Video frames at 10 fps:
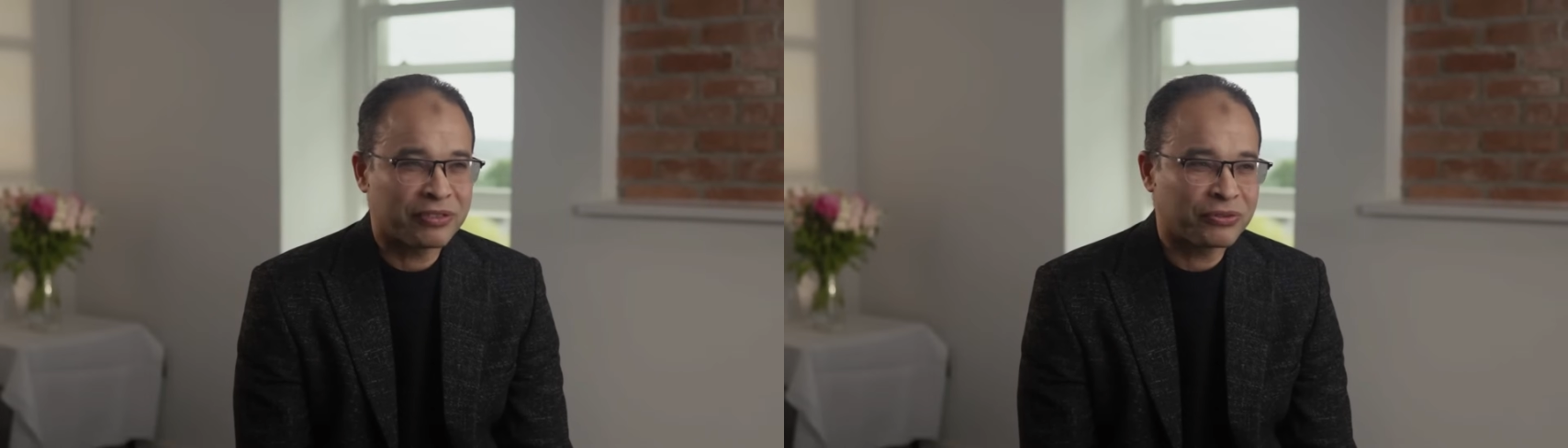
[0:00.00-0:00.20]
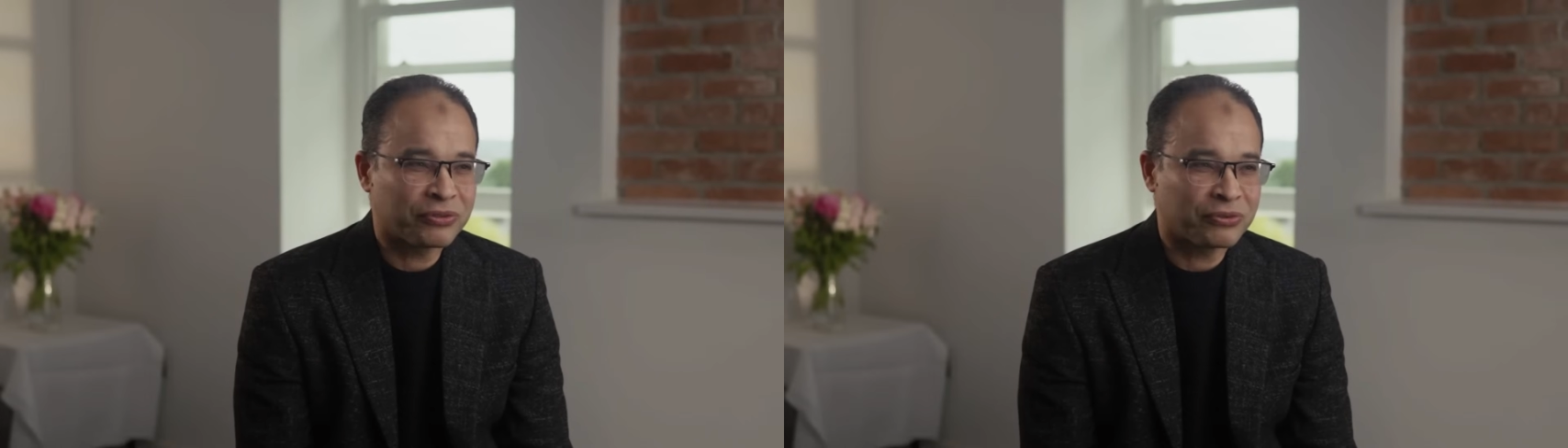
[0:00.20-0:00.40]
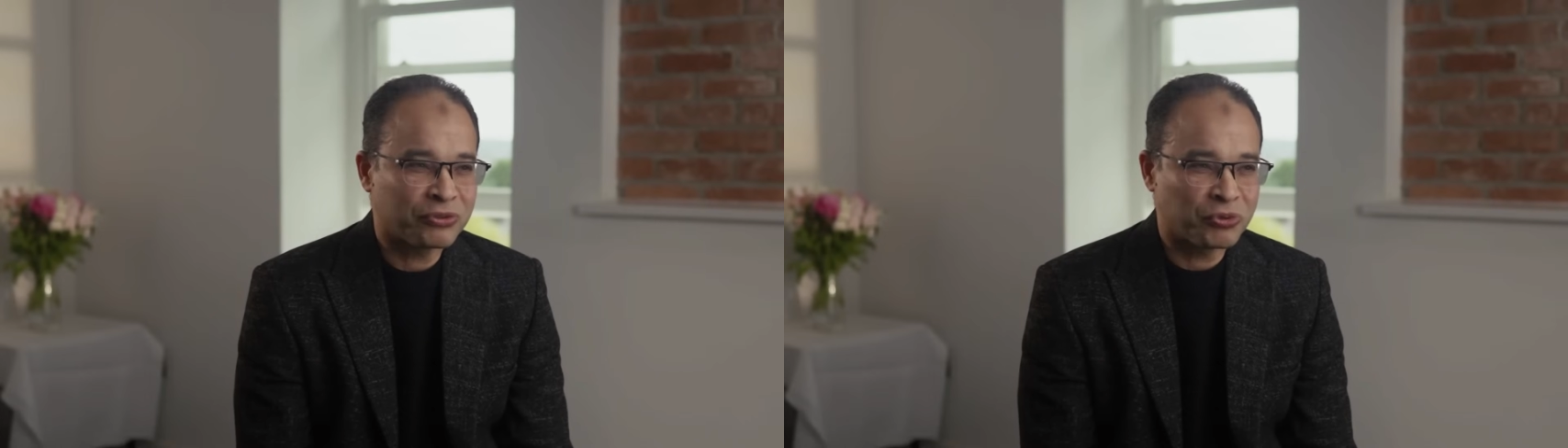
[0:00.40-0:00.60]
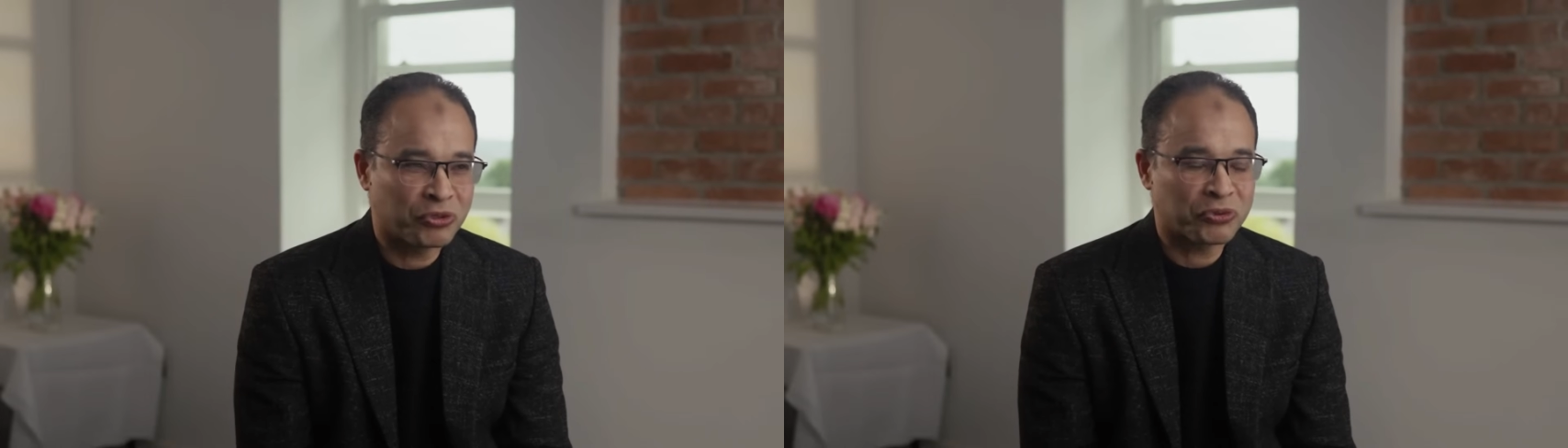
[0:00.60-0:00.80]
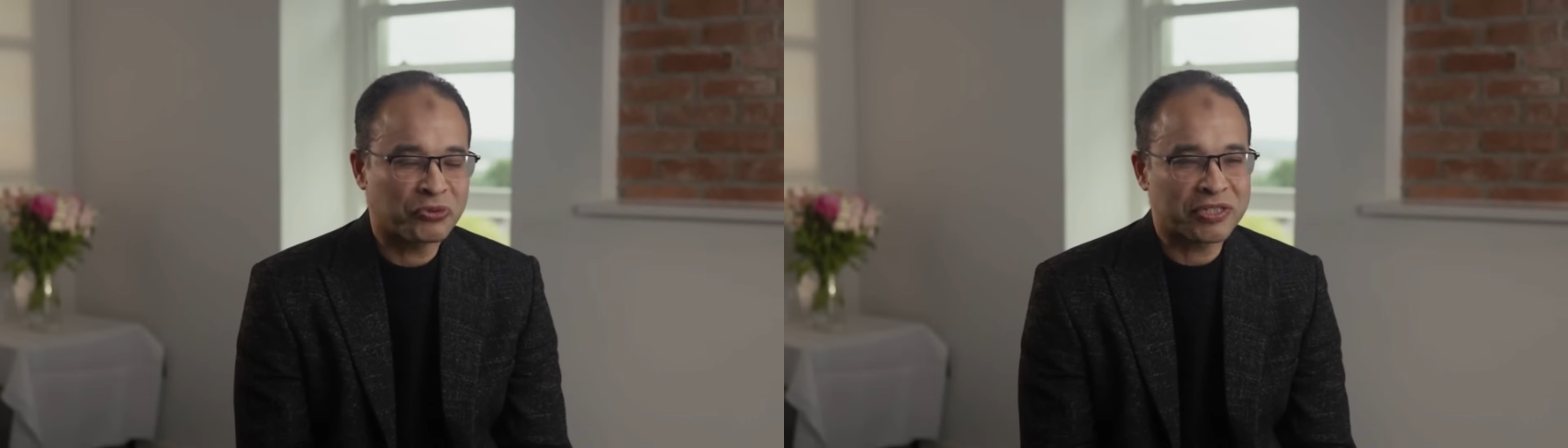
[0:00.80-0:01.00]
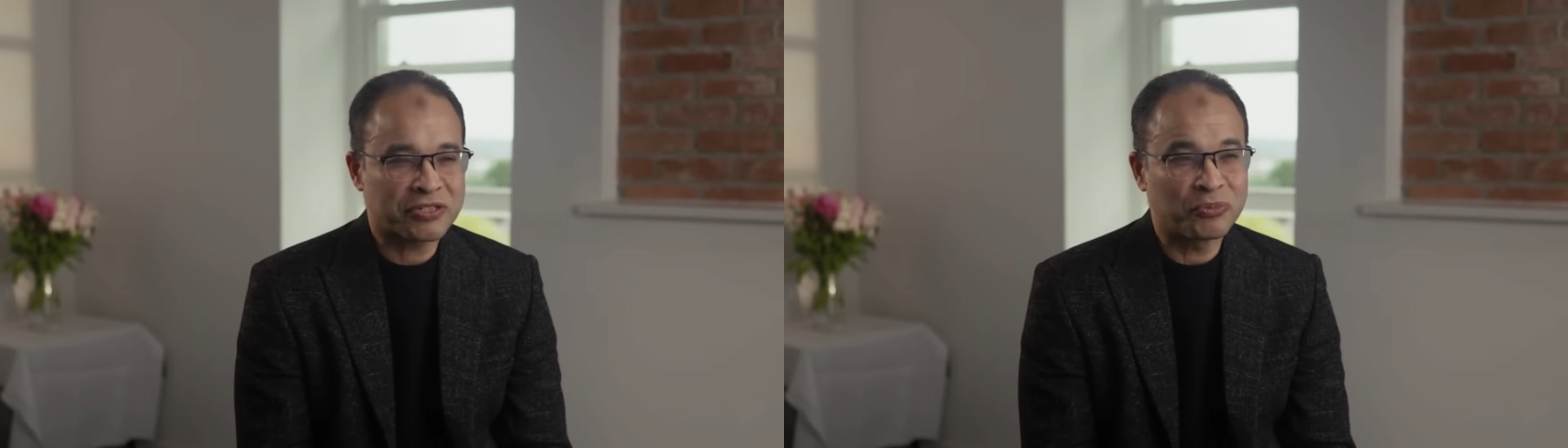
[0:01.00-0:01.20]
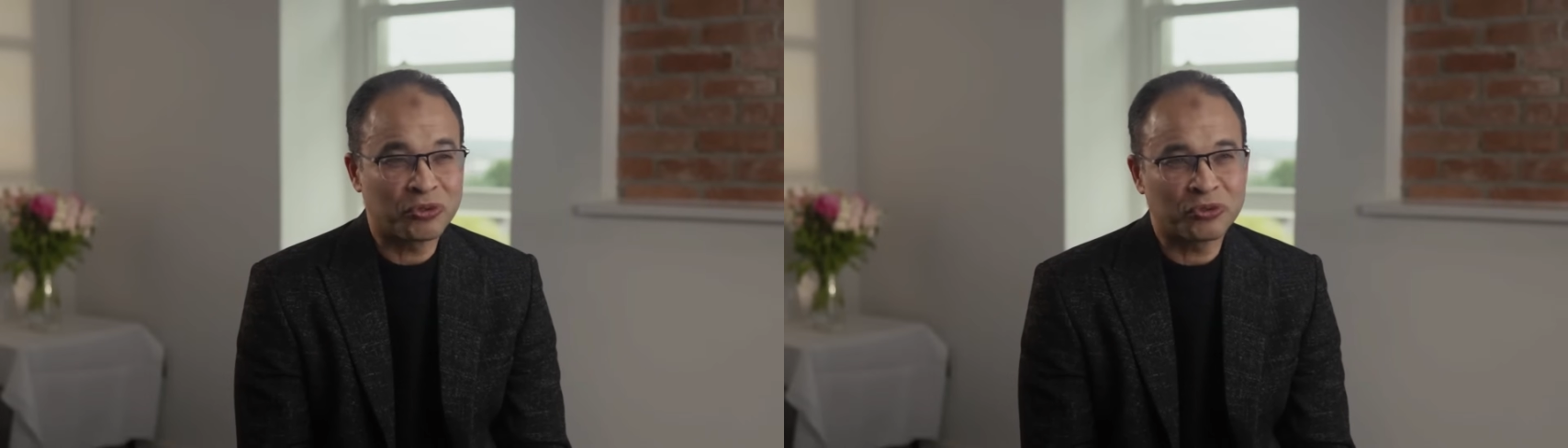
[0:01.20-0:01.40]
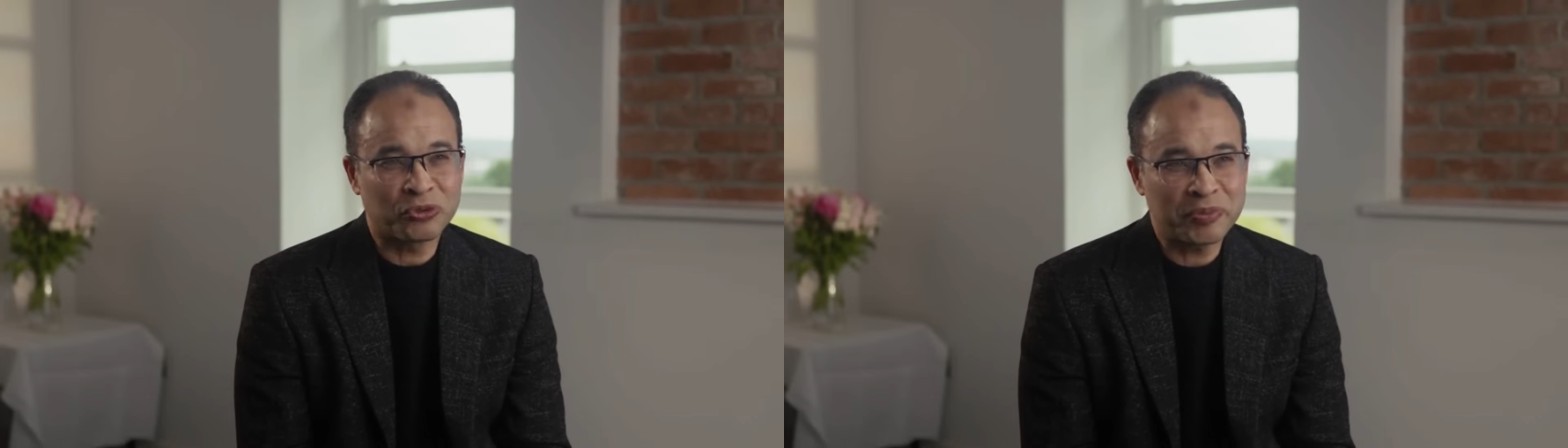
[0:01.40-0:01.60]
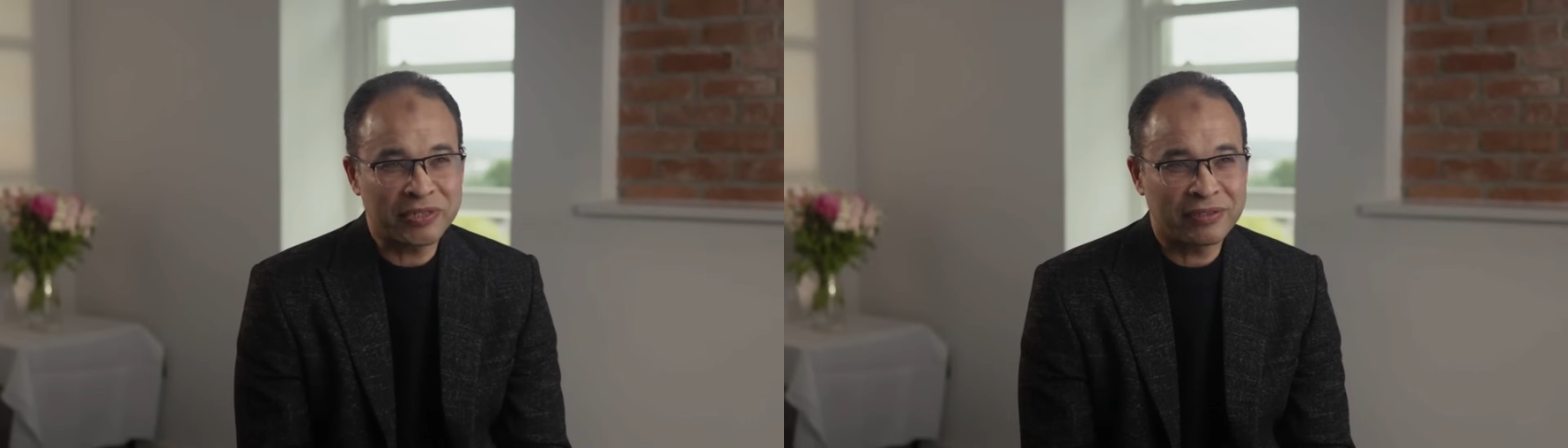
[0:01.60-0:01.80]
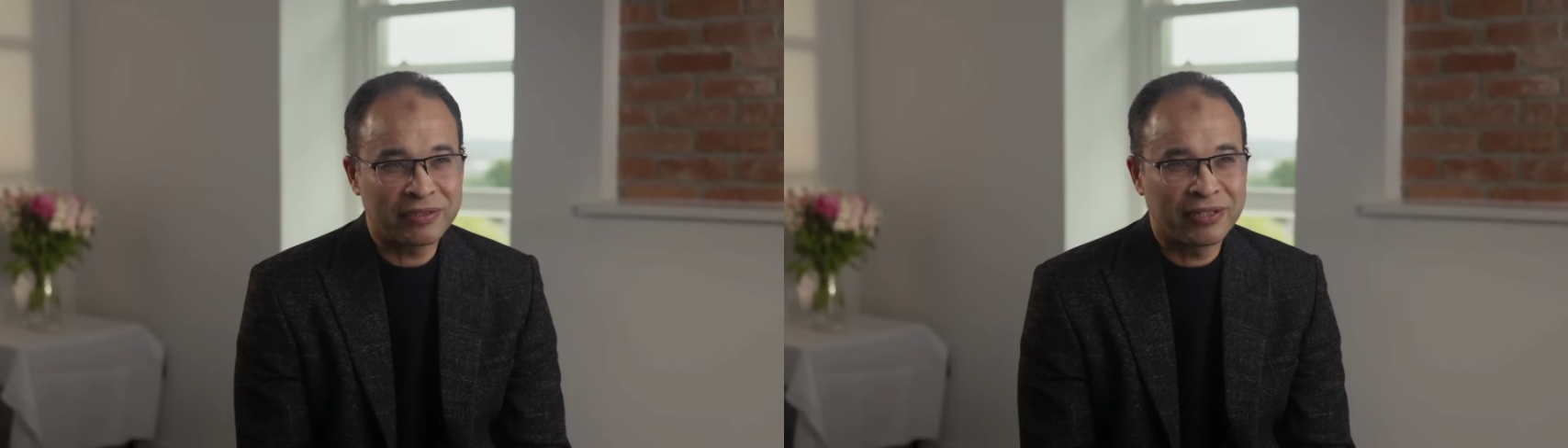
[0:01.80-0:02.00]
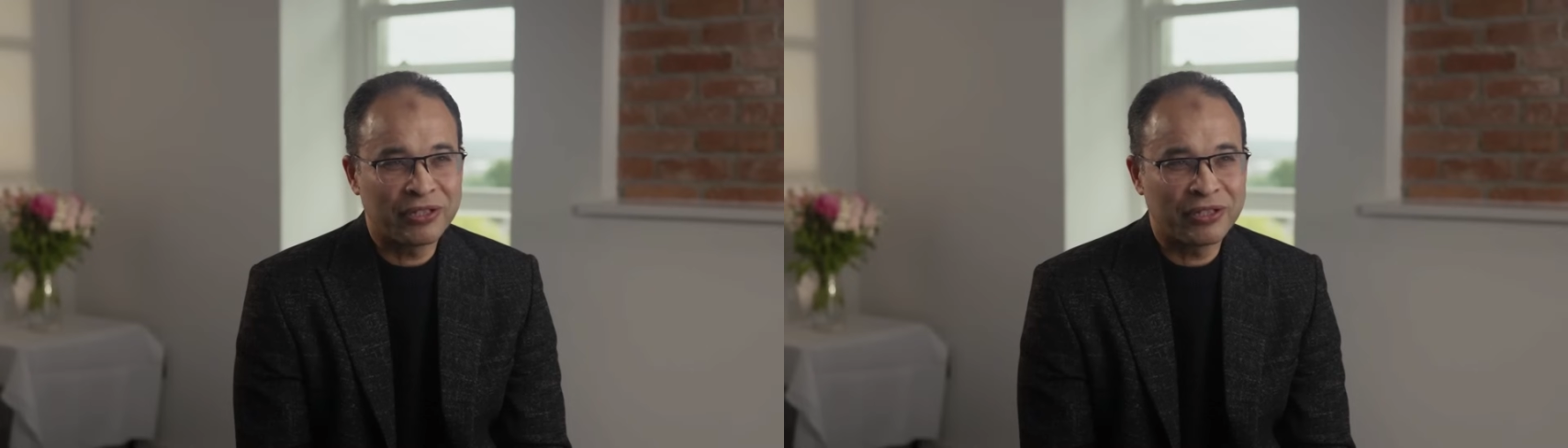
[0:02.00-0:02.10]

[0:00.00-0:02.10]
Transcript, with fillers: You know, when you work with small groups,